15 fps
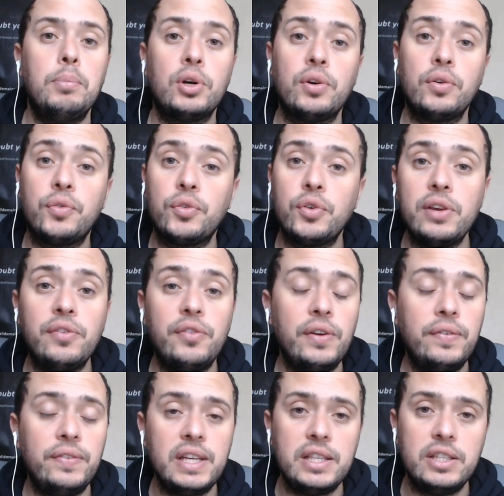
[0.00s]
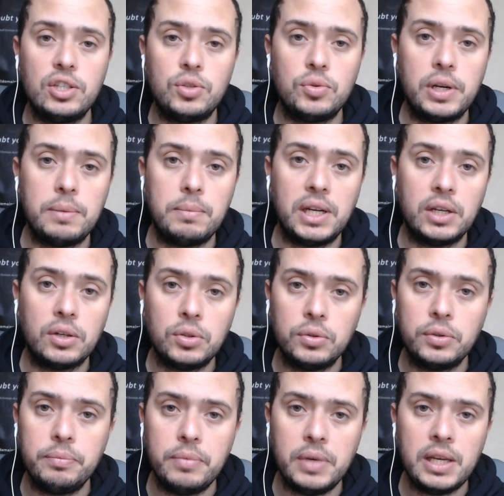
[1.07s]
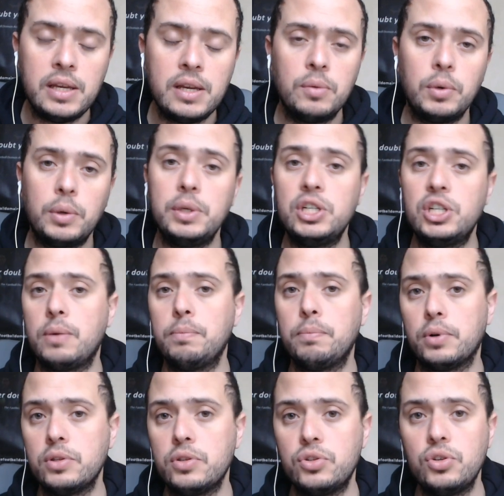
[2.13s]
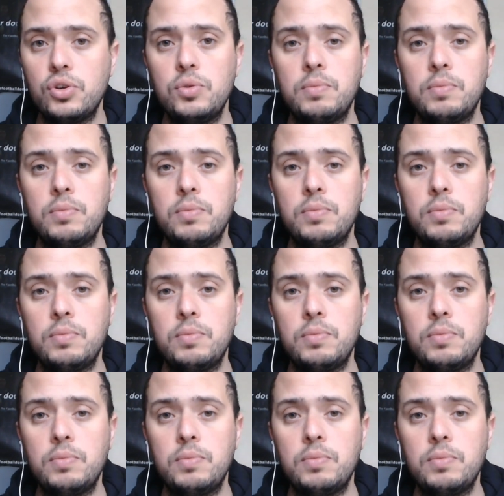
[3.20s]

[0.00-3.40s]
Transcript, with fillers: a free 15 to 20 minute call with me where we jump on Zoom.